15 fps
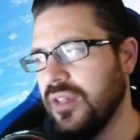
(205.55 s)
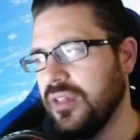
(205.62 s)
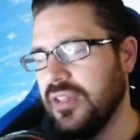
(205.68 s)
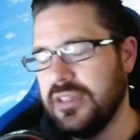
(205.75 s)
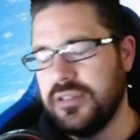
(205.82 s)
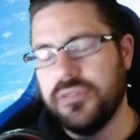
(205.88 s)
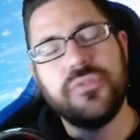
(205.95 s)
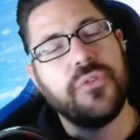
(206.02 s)

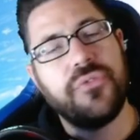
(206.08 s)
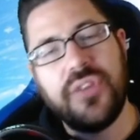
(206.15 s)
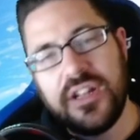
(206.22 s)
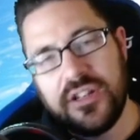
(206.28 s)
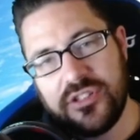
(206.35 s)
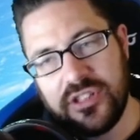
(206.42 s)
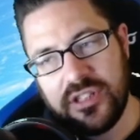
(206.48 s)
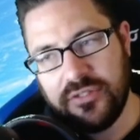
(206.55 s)
Like if you're
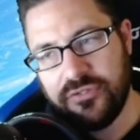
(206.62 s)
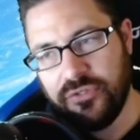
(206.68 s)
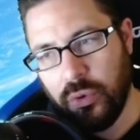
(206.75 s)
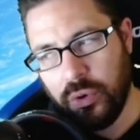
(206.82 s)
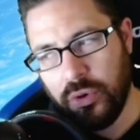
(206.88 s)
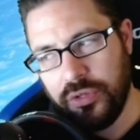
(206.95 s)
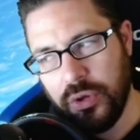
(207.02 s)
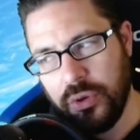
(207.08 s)
fetching
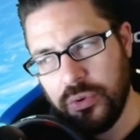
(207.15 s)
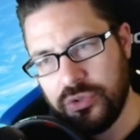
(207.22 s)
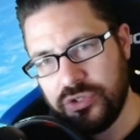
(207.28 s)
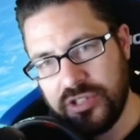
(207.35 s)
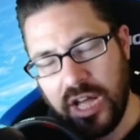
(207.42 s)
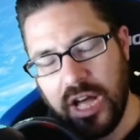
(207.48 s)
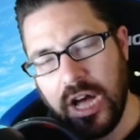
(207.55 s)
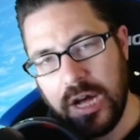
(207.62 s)
for those
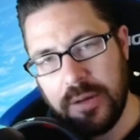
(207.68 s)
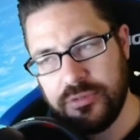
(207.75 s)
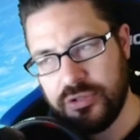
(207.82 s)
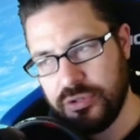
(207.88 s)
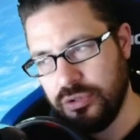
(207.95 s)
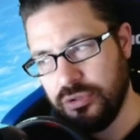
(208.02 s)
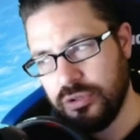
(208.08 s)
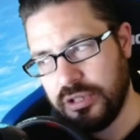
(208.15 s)
toms
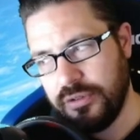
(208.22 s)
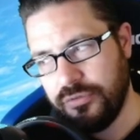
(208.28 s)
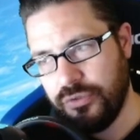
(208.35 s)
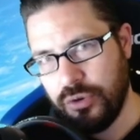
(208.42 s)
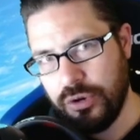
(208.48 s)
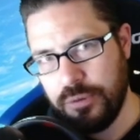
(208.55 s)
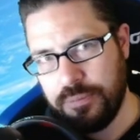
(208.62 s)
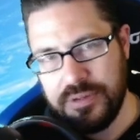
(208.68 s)
or you're looking
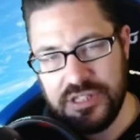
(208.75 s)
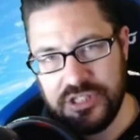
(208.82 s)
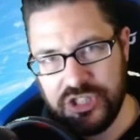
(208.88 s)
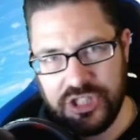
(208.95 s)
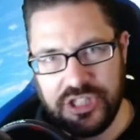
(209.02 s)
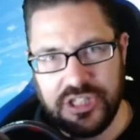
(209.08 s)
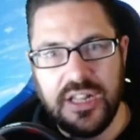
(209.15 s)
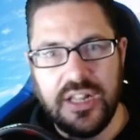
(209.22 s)
for your
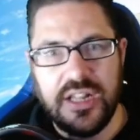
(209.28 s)
PG,